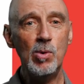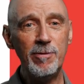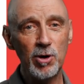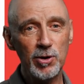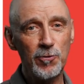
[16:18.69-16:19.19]

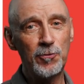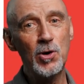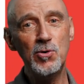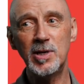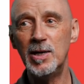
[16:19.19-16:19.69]
We've got the
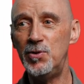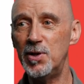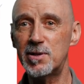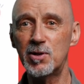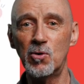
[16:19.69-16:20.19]
fruit in
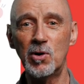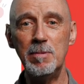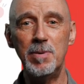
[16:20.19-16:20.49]
this story,